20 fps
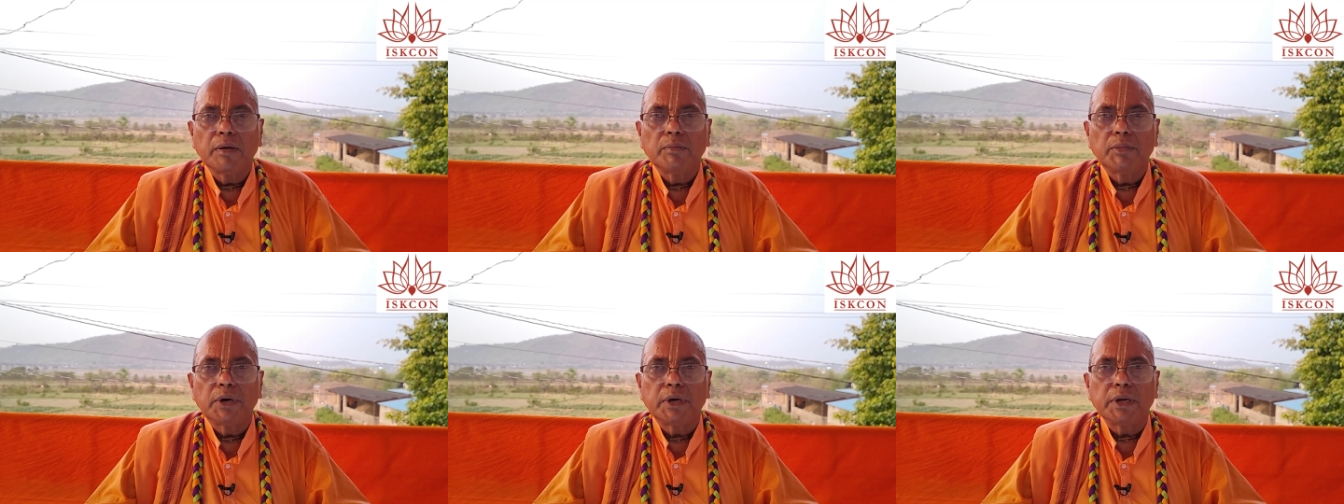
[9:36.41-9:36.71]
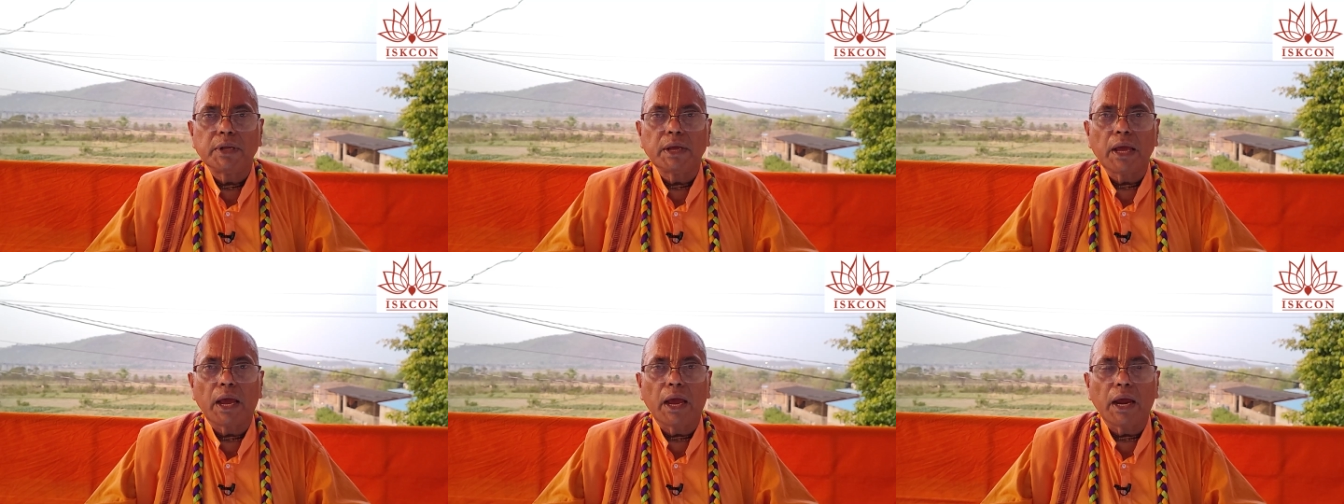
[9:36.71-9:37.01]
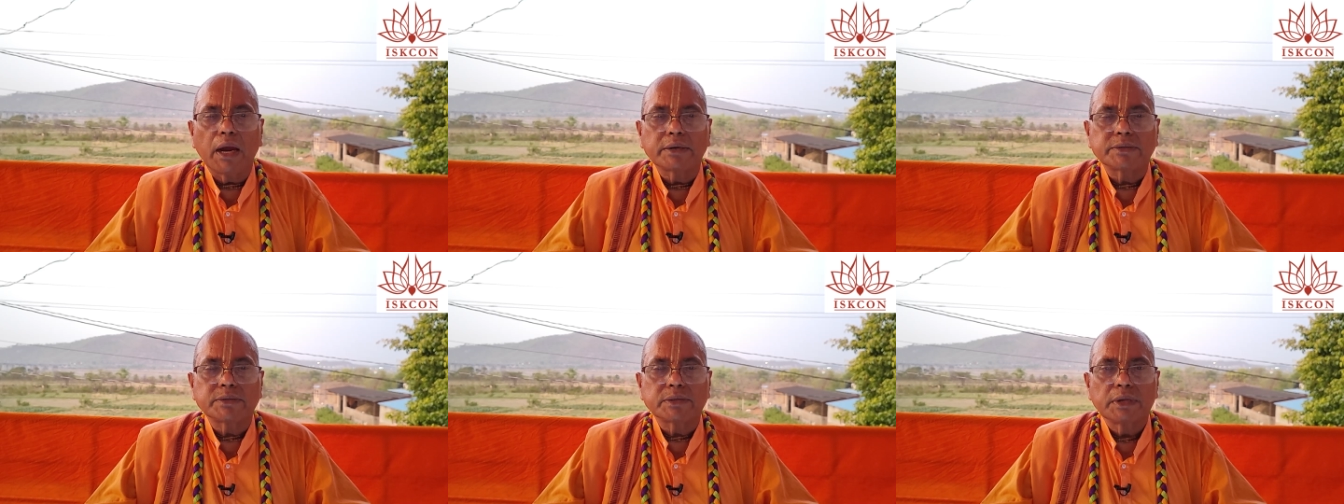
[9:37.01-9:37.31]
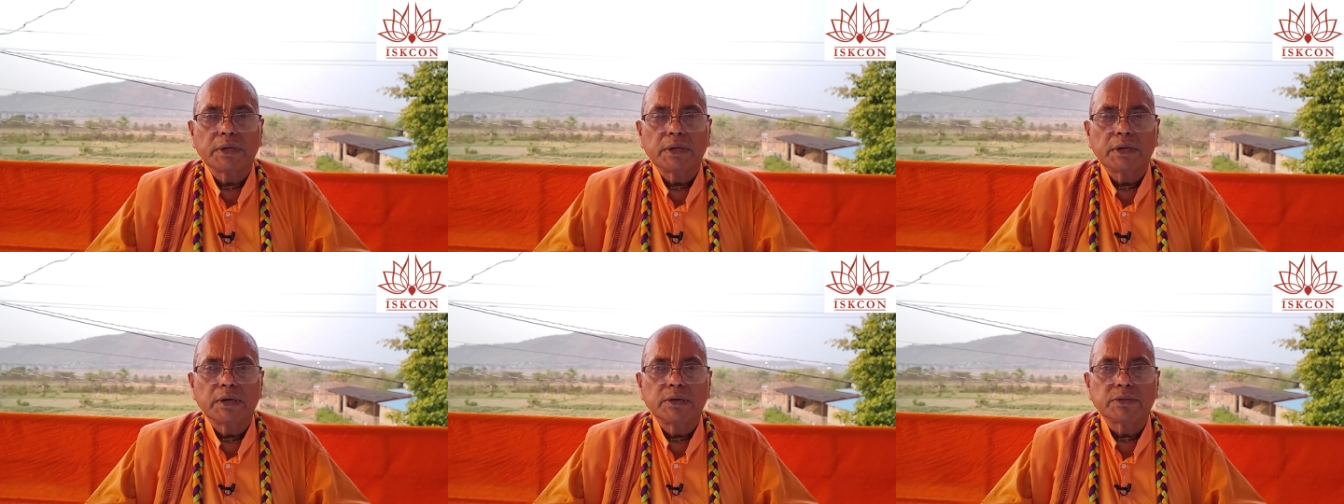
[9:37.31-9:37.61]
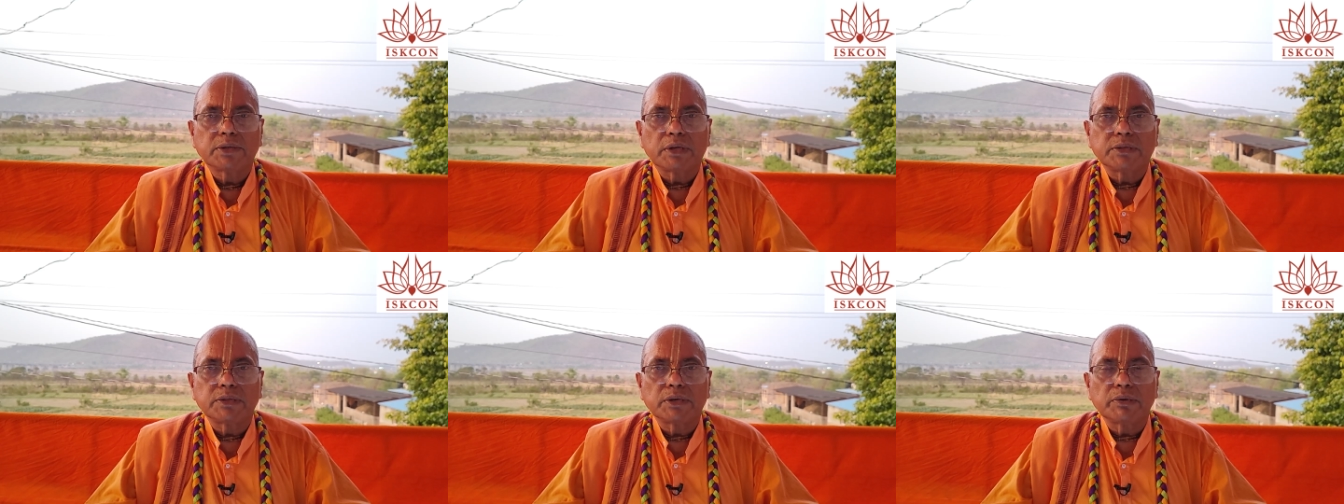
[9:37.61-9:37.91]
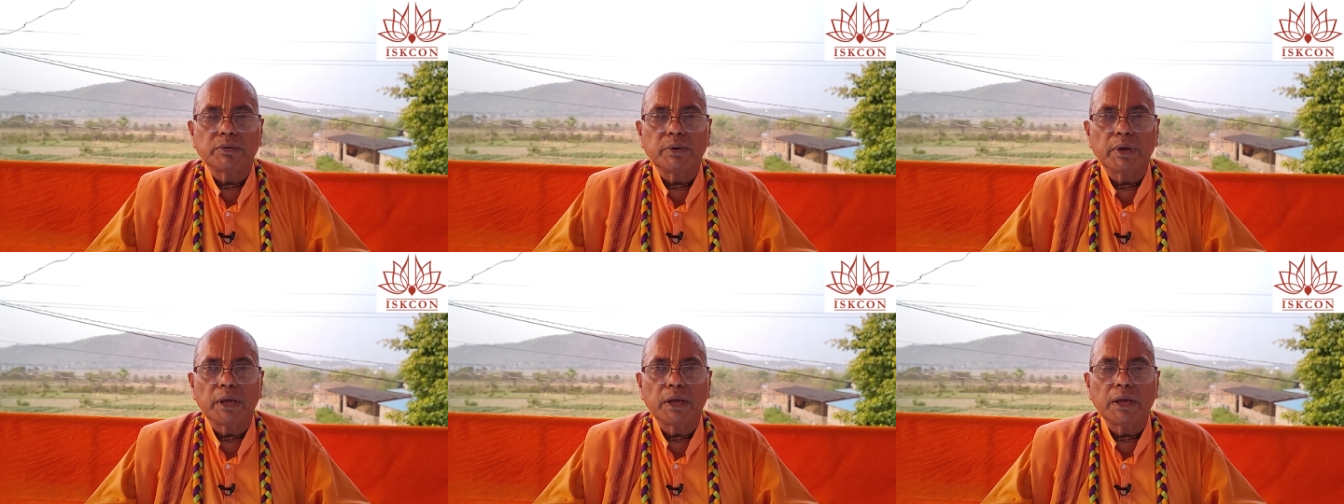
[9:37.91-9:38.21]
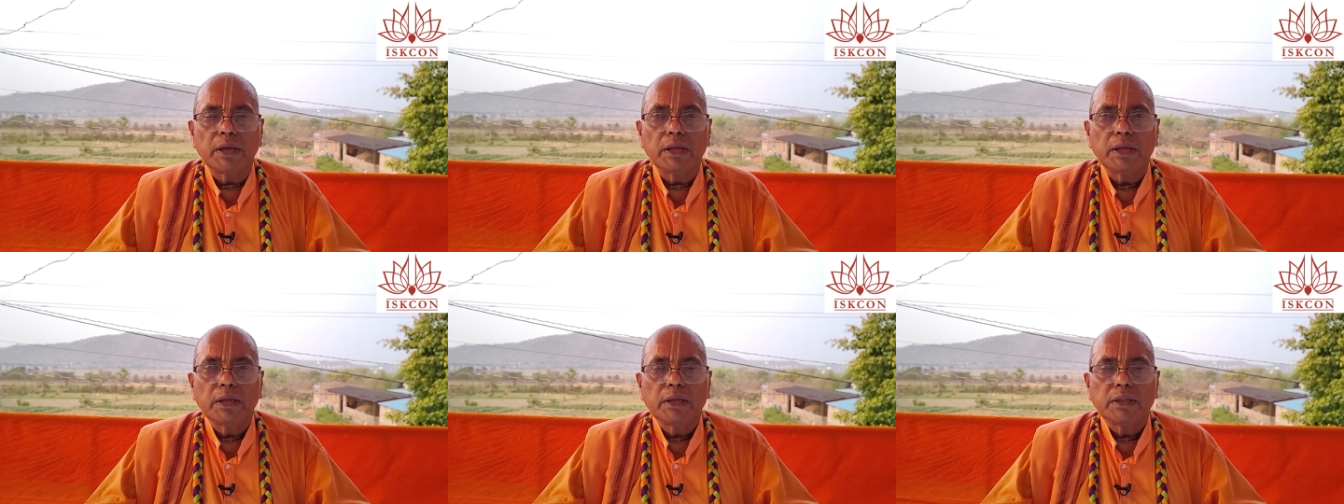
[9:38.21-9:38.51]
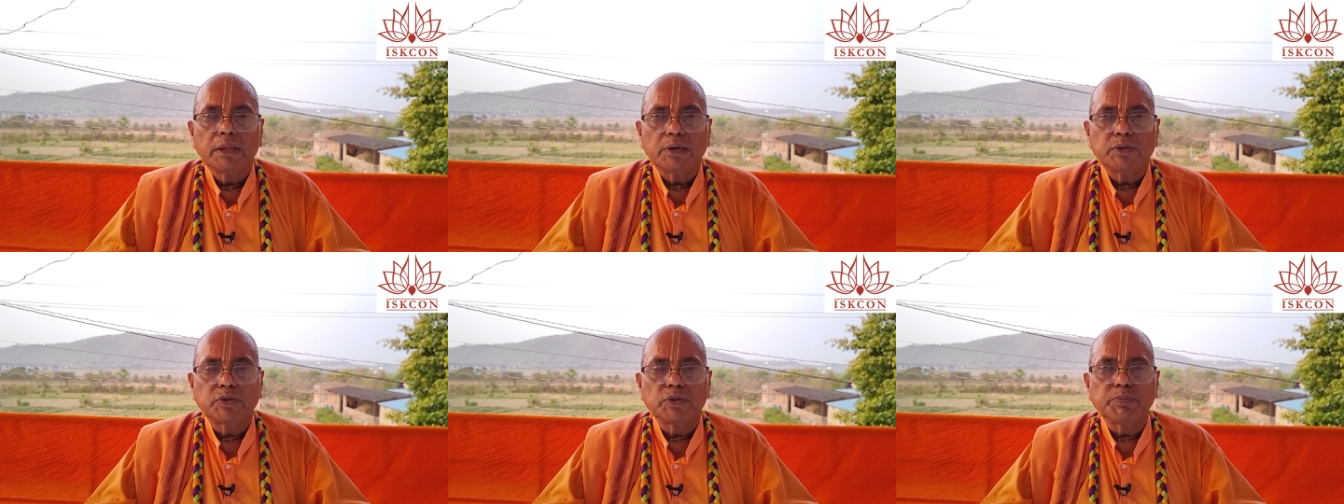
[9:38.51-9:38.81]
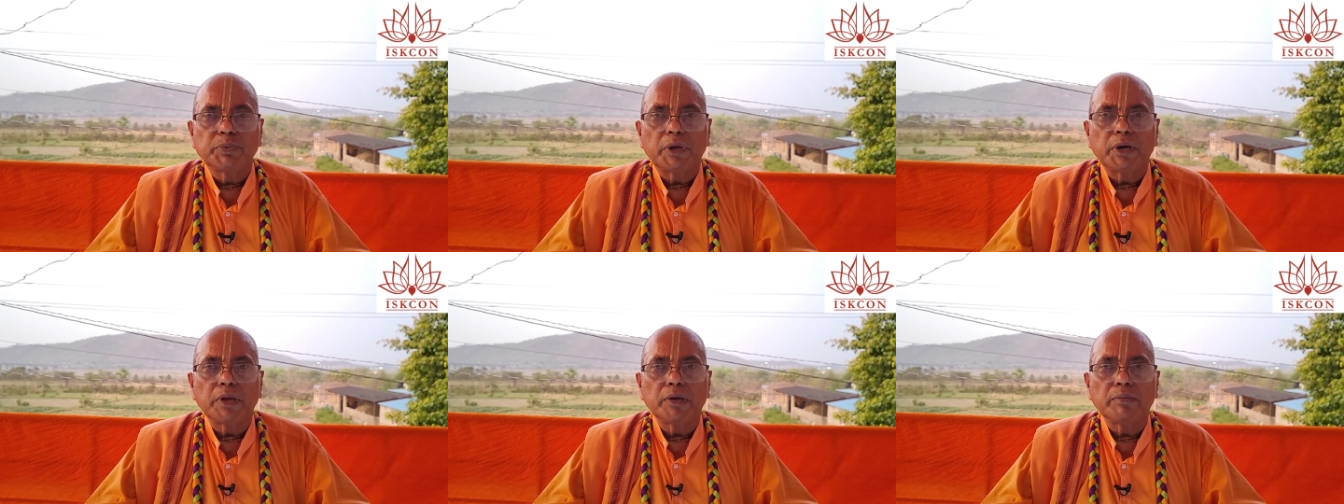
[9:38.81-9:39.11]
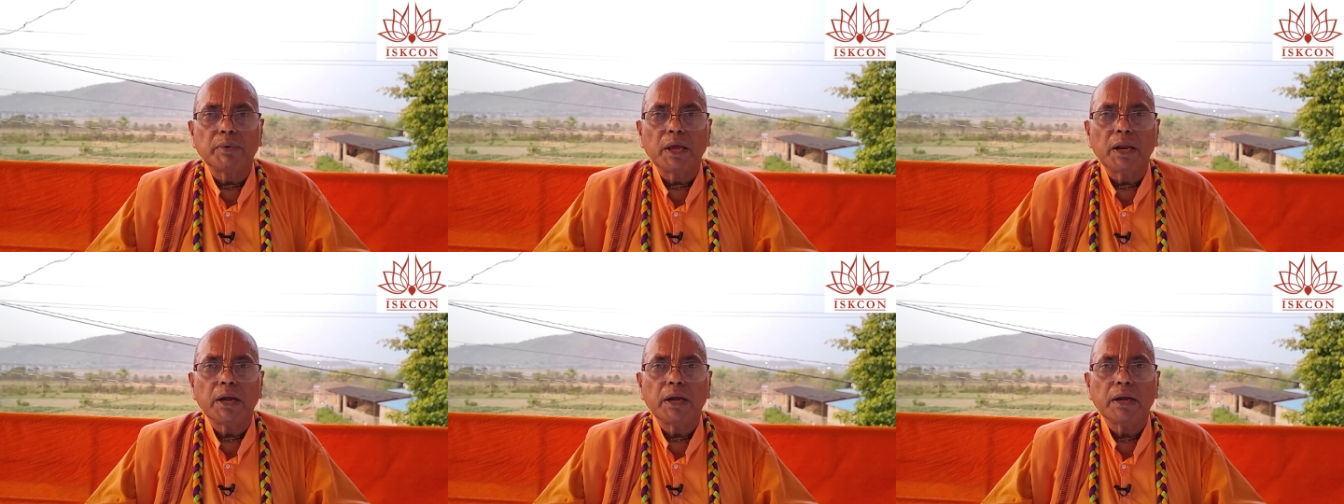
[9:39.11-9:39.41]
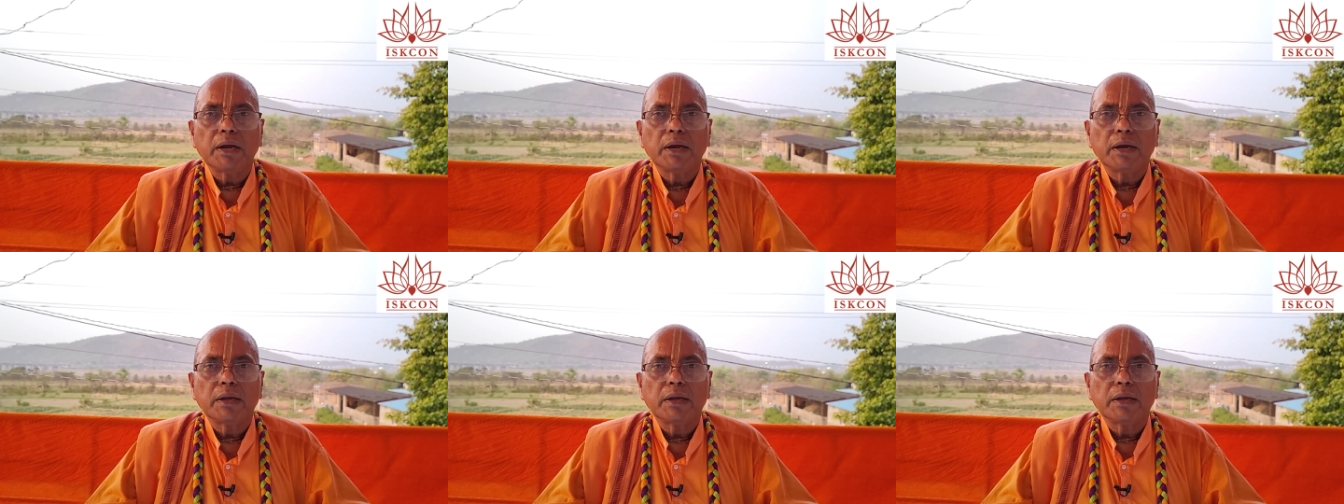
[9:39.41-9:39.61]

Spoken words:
but he acts in such a way that superhuman,